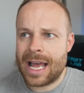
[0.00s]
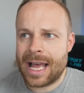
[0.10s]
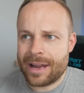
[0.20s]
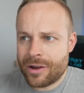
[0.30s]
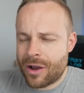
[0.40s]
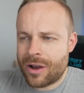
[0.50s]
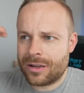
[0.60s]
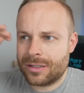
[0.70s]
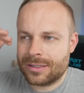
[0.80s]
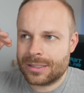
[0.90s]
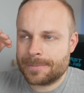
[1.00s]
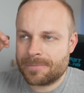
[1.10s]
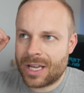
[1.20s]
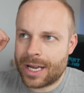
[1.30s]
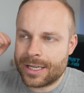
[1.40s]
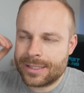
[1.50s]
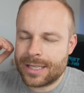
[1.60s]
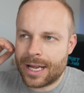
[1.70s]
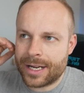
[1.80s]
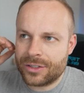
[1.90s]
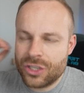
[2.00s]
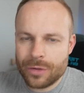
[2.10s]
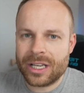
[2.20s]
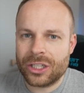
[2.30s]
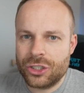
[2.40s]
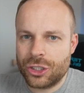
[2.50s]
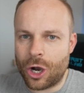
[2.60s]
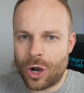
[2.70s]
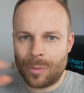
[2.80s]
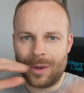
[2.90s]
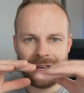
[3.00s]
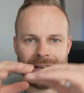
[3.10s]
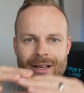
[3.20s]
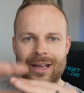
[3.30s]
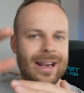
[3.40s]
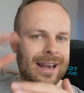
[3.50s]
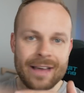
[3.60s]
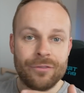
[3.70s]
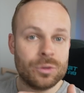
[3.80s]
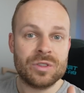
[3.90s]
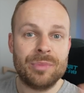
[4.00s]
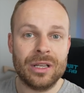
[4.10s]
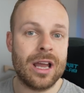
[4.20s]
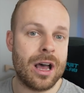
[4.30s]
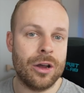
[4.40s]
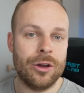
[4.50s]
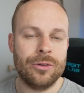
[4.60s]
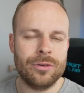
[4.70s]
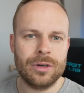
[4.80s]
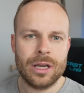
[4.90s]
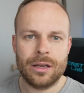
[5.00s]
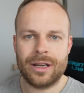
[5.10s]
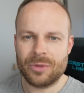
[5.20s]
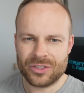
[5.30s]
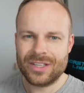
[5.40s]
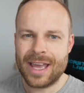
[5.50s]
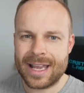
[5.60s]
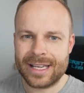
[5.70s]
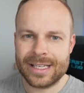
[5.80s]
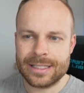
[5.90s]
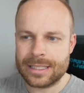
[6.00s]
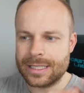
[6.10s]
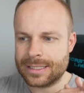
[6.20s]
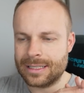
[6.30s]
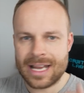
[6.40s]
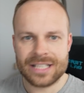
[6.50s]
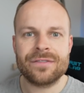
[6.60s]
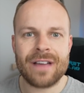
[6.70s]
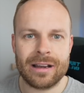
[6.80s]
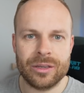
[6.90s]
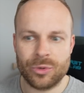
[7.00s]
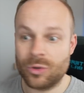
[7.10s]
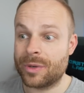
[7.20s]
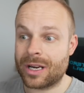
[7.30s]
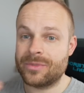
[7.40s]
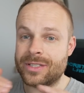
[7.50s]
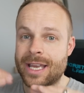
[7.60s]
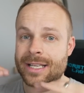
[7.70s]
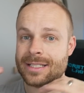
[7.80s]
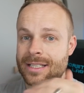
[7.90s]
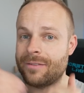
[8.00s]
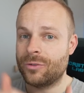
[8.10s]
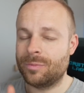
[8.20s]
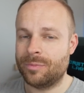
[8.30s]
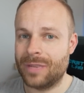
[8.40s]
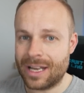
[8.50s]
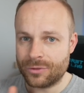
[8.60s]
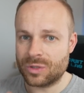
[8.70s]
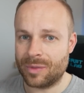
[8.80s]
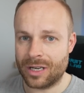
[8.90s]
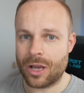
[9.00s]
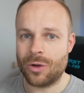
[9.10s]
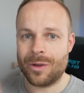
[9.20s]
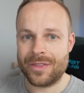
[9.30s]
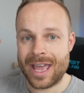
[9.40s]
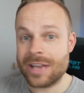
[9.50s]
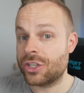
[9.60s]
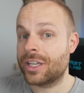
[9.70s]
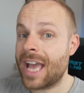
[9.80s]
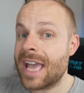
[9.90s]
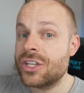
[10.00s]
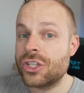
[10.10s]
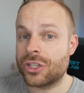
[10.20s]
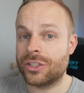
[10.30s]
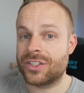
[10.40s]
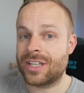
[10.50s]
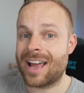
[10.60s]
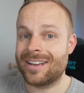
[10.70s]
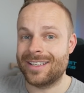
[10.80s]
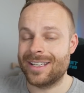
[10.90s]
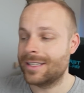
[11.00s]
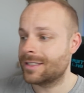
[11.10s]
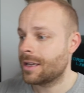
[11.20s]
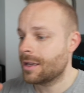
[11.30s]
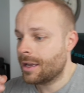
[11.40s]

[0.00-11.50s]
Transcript: and are and are and are doing a job levels below and i'm not saying it's it's less valuable but i'm saying it's level levels below what the education standard is